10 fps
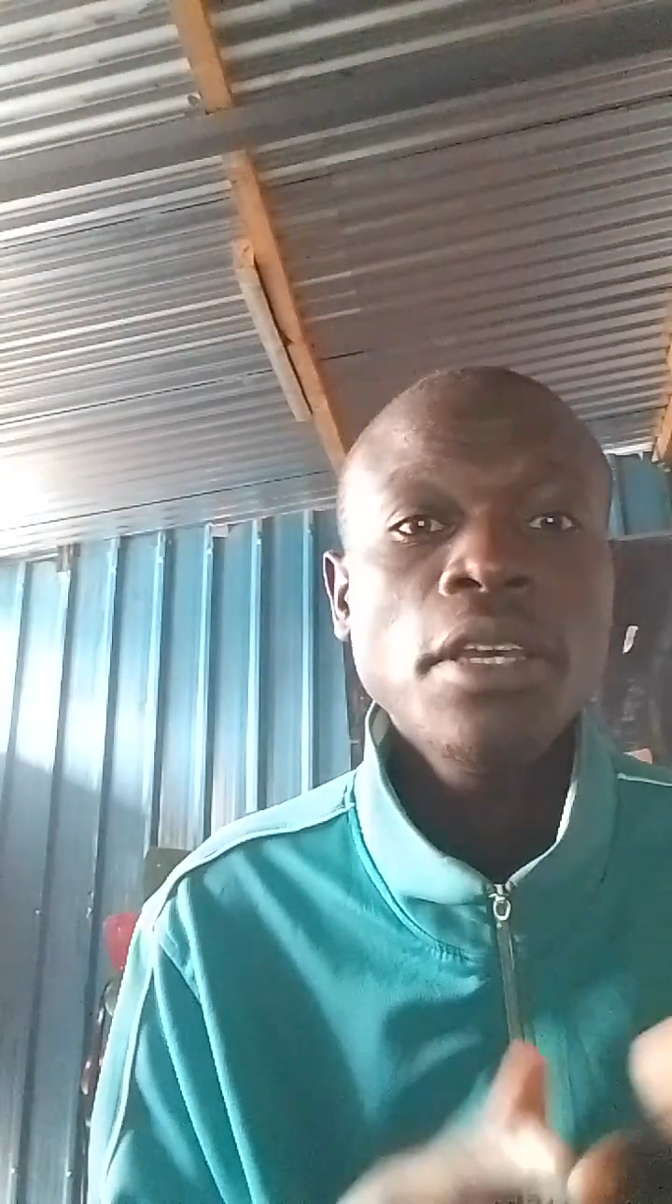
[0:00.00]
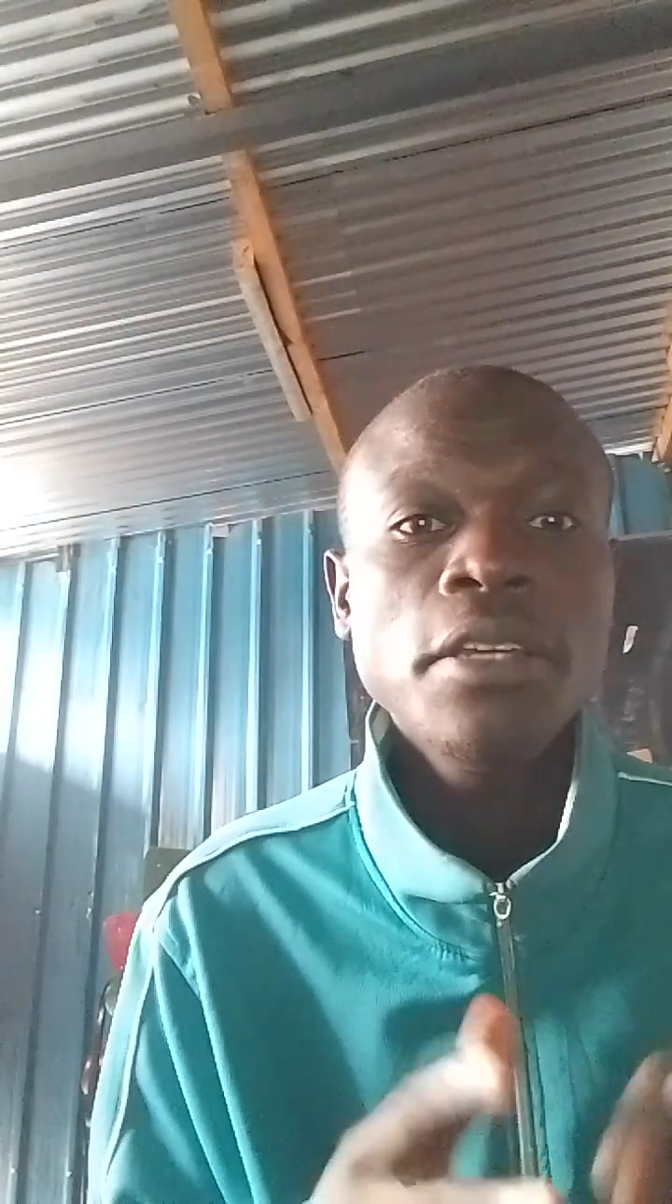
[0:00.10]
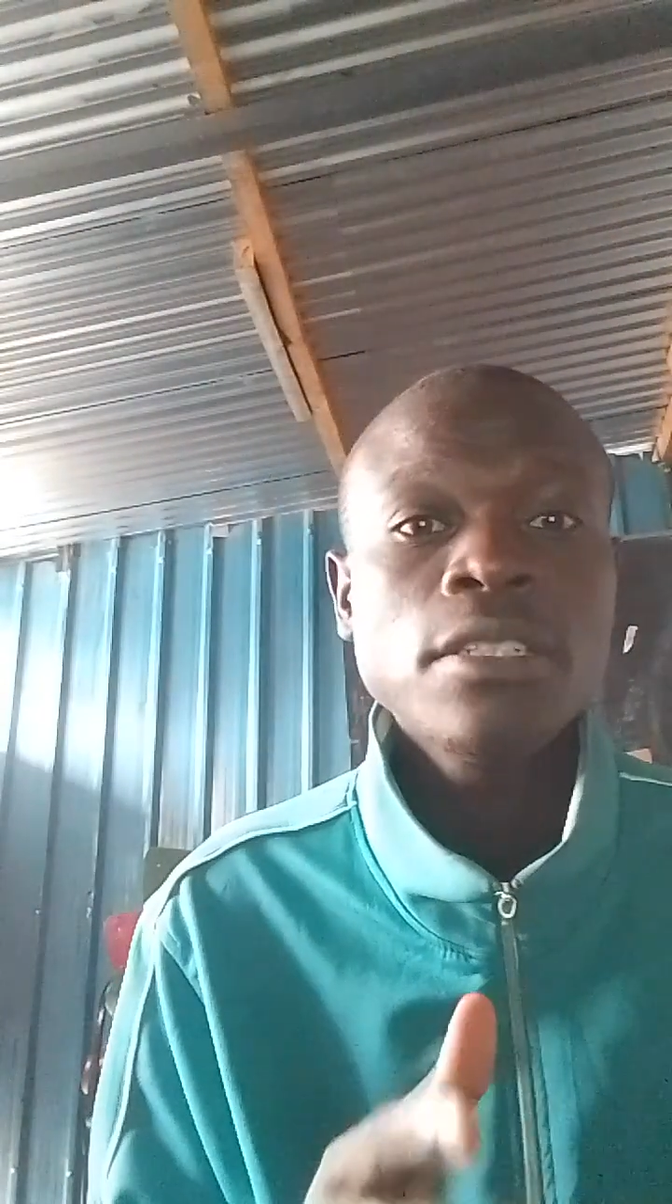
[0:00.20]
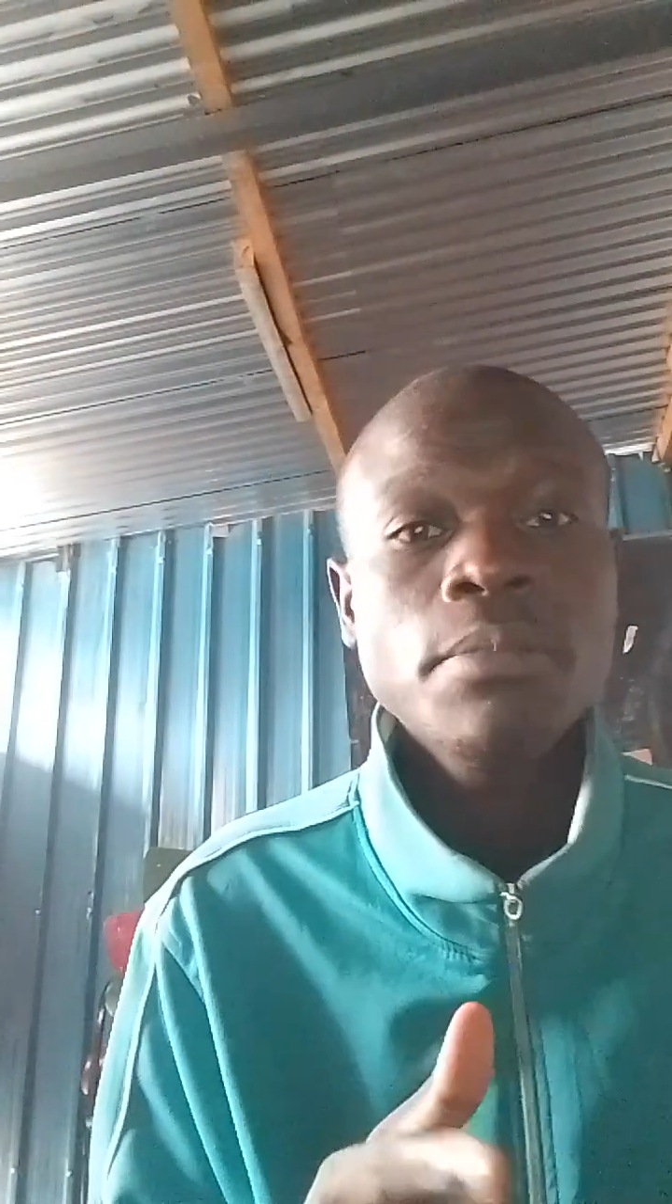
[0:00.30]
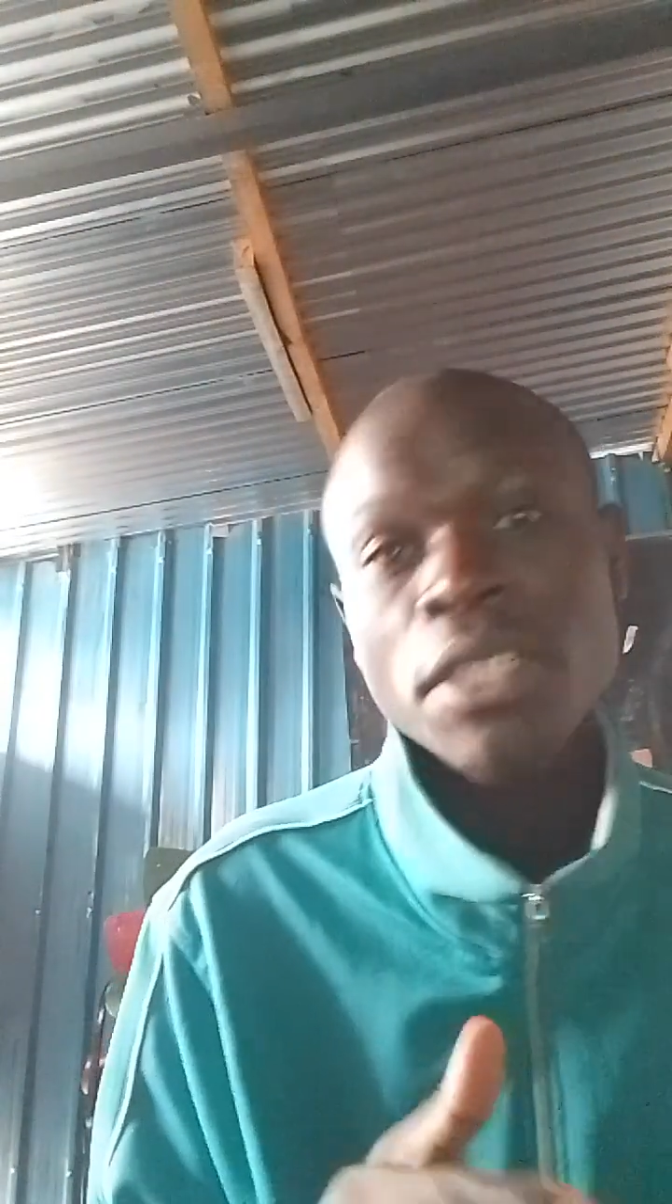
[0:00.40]

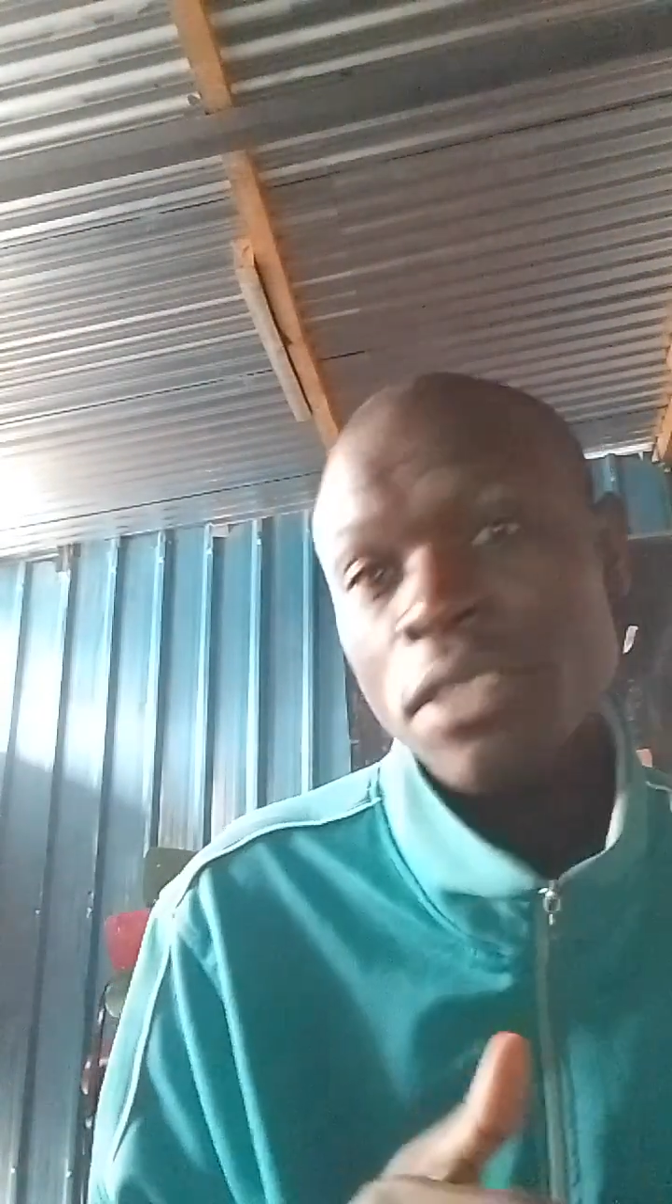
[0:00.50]
is being